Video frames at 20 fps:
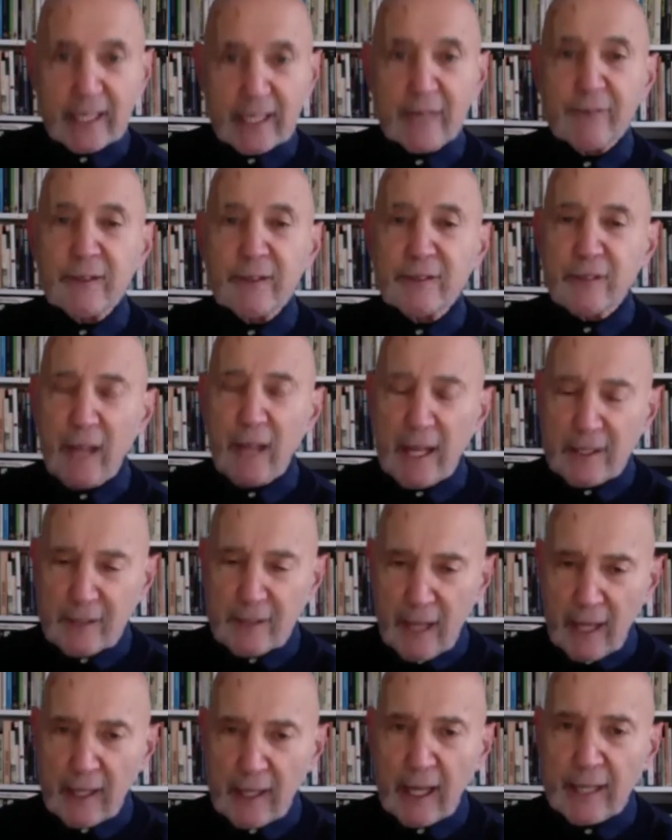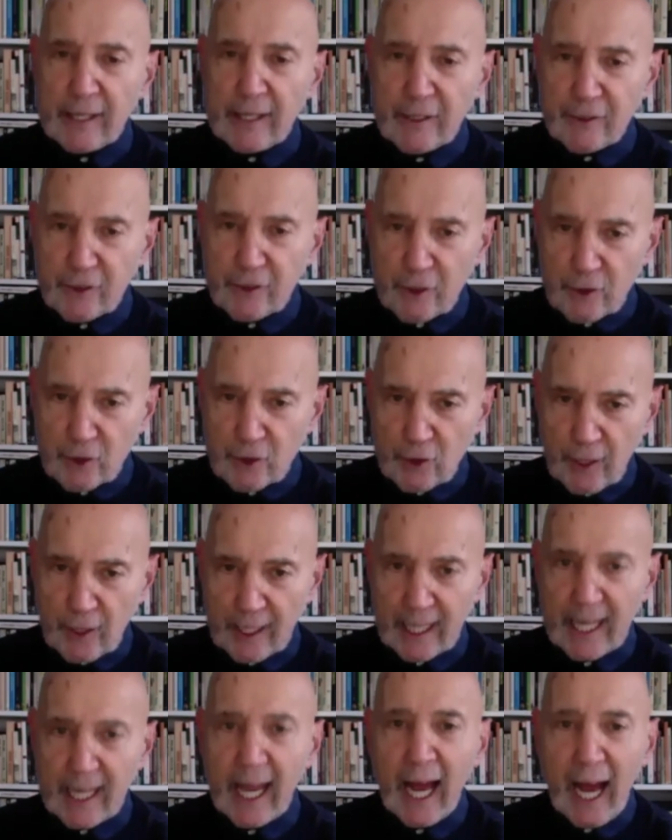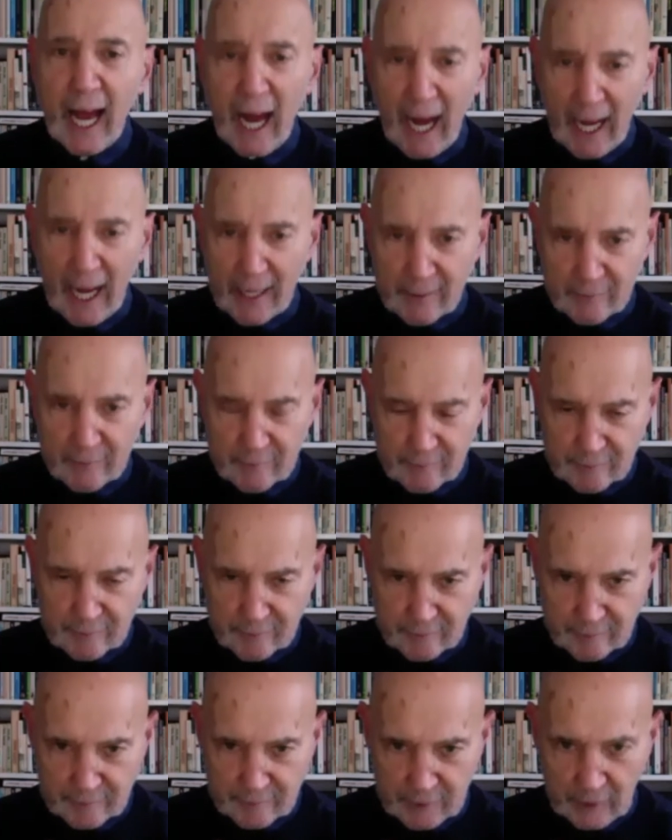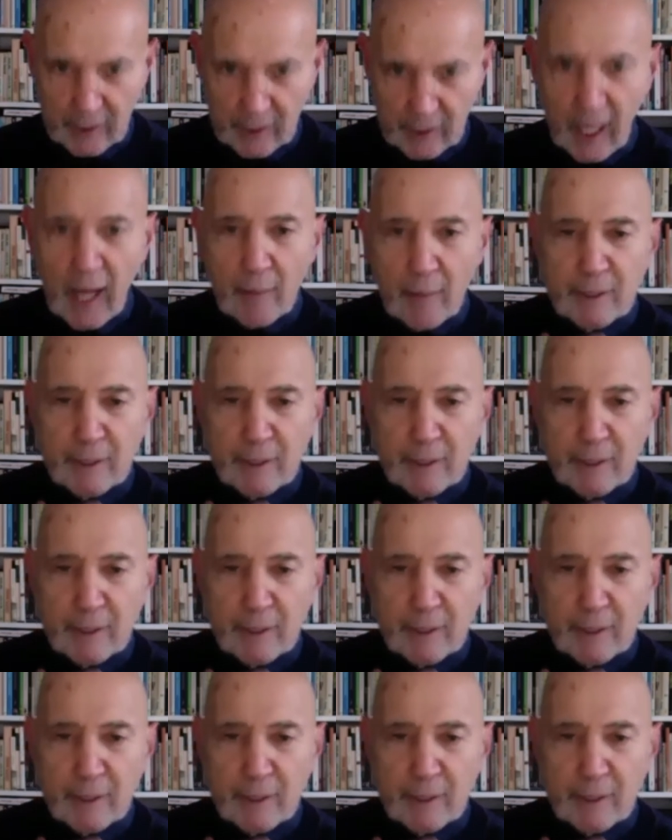And if it is too tricky, I do it.